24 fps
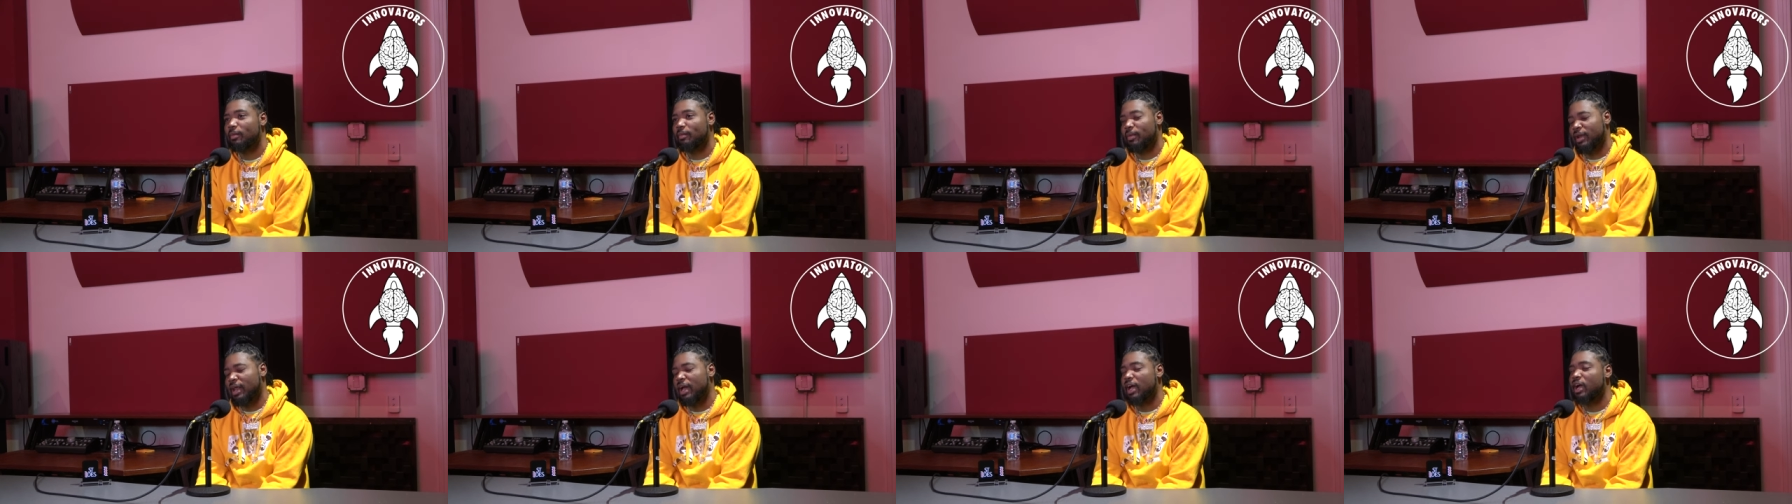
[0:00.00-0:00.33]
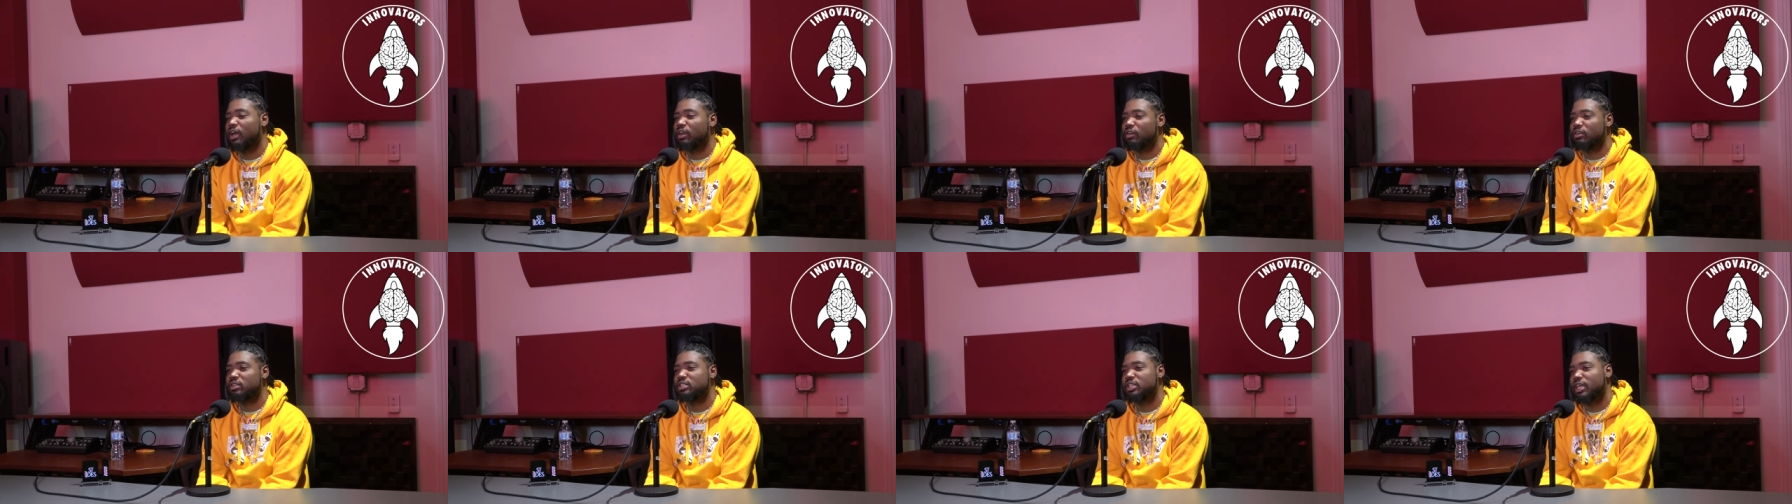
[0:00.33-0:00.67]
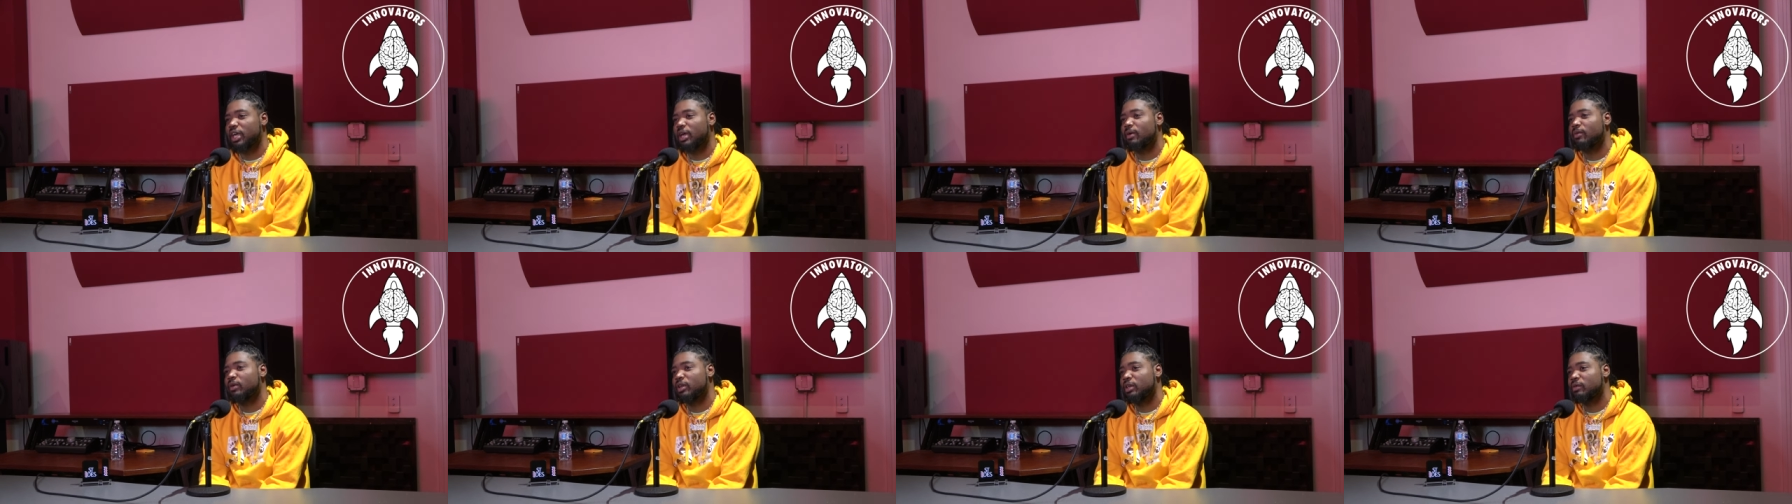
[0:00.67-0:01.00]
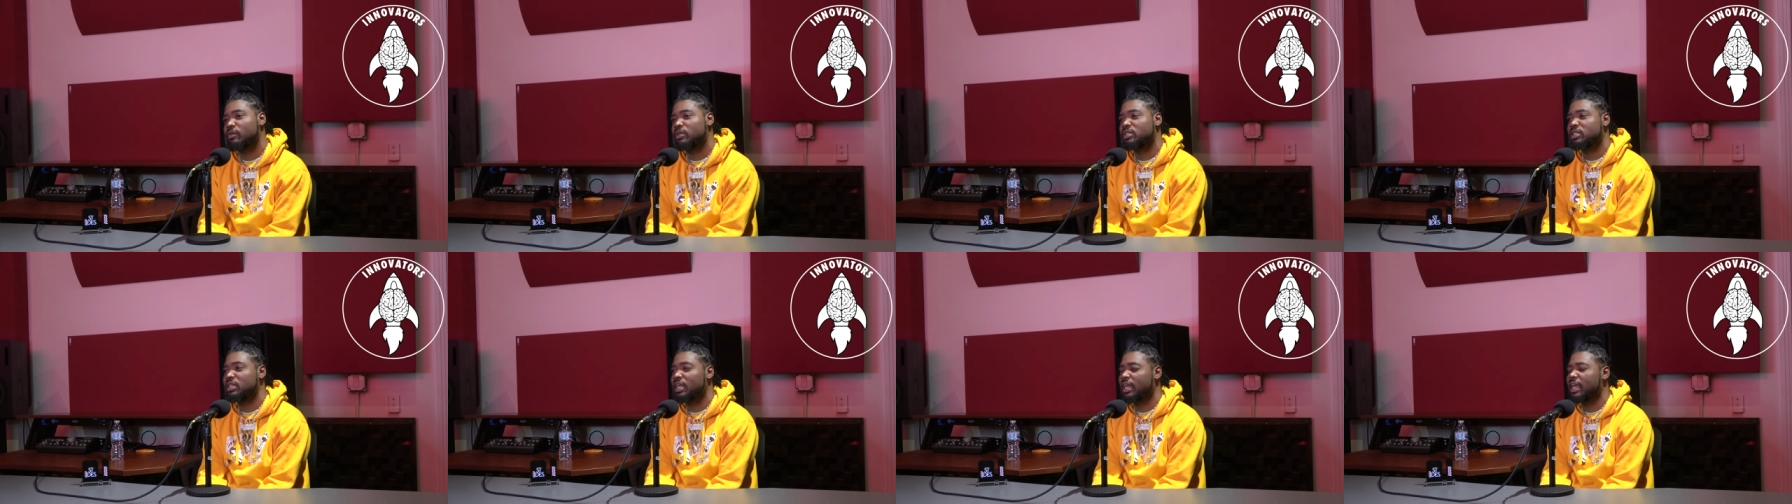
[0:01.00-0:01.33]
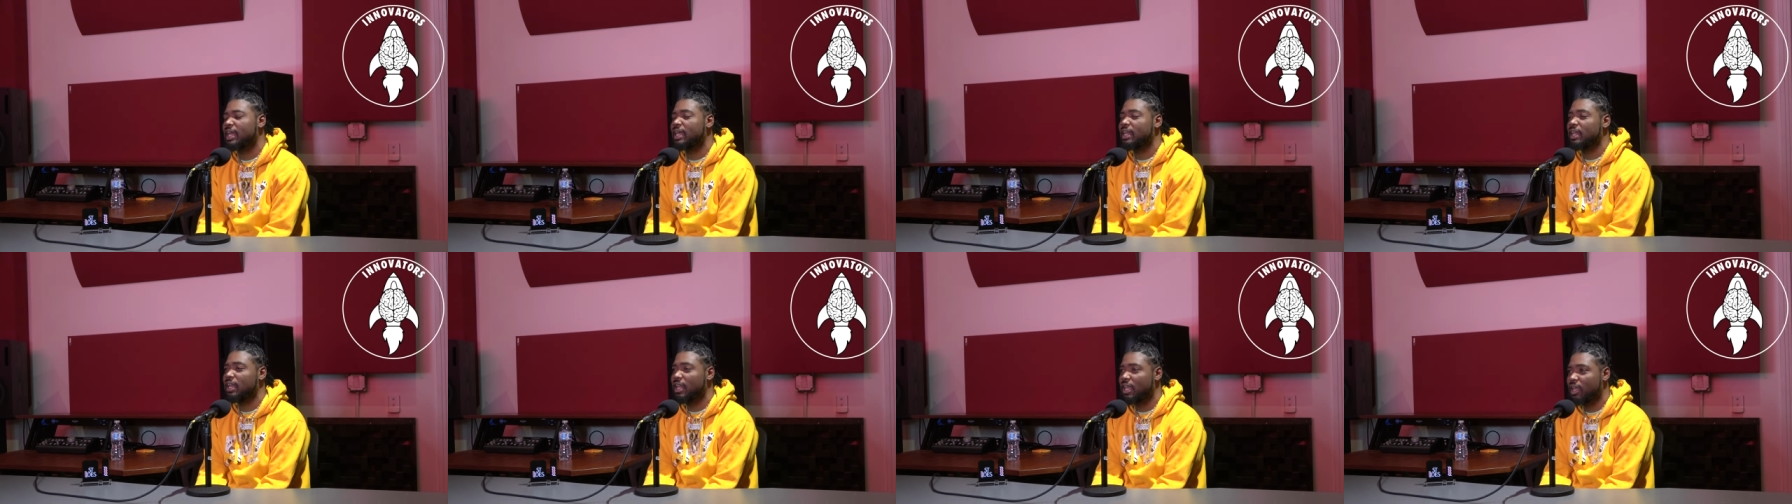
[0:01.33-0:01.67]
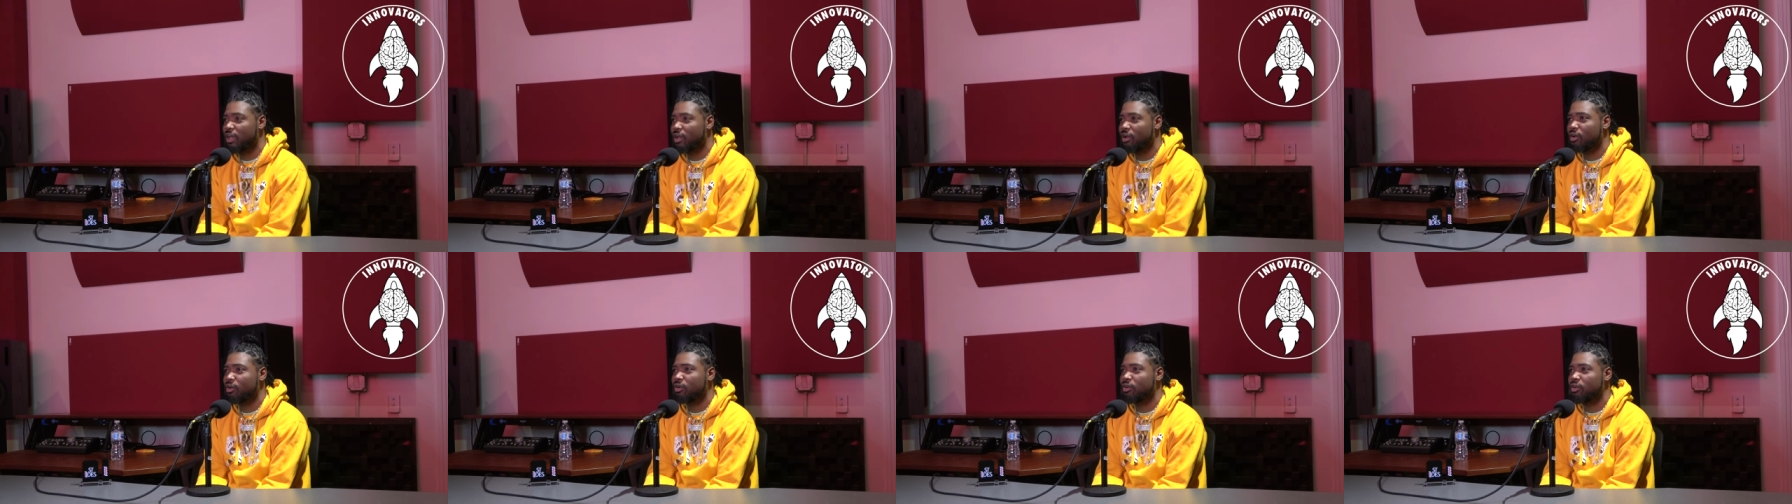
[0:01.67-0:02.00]
But I understand what he was saying
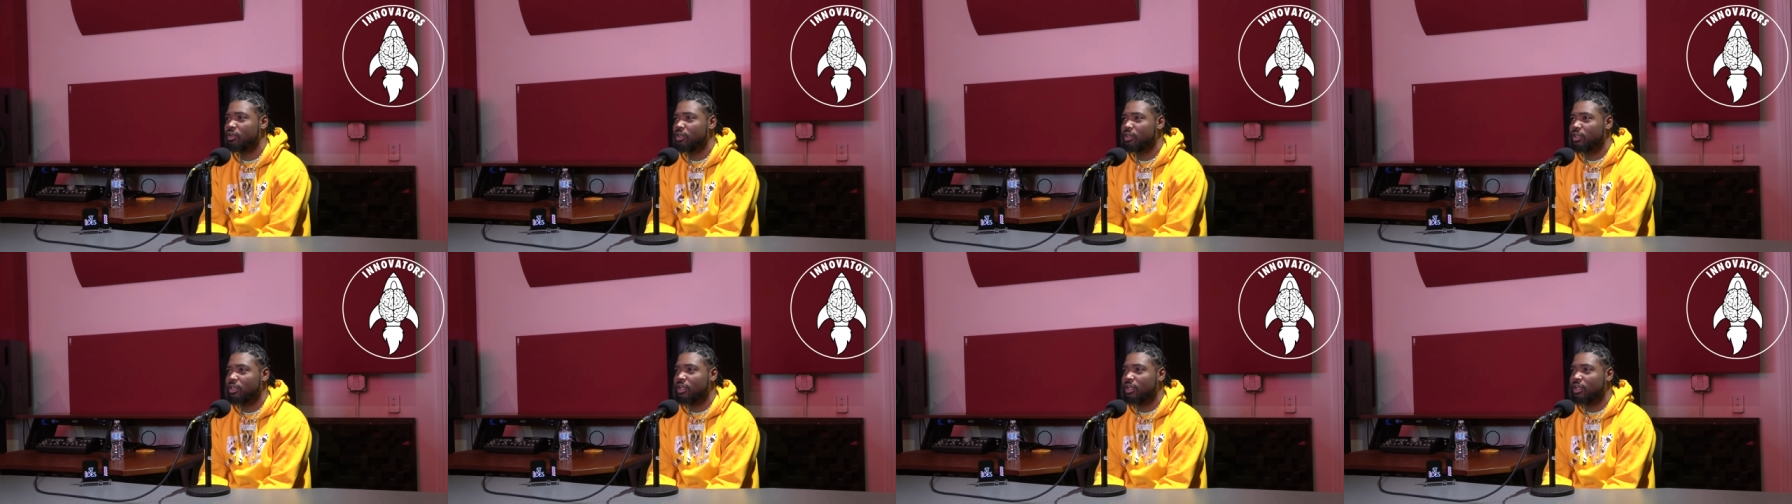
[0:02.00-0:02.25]
now.